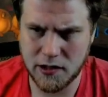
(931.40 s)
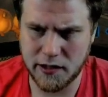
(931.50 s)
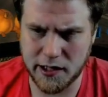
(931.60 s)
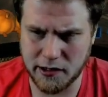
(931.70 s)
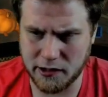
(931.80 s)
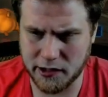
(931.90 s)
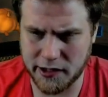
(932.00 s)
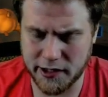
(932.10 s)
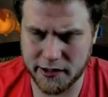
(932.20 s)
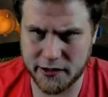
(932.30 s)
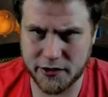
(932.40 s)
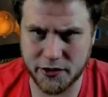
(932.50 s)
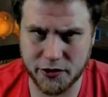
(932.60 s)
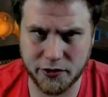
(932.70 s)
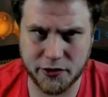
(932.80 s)
Now I'll get
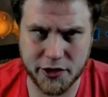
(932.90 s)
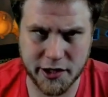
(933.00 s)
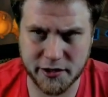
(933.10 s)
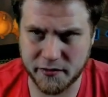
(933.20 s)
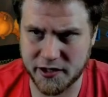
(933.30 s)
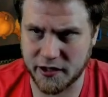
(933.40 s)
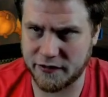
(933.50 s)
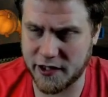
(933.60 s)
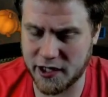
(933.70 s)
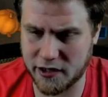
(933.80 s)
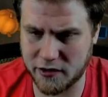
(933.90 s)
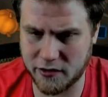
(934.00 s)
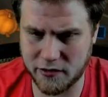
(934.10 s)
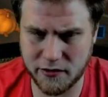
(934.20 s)
to check some stuff out.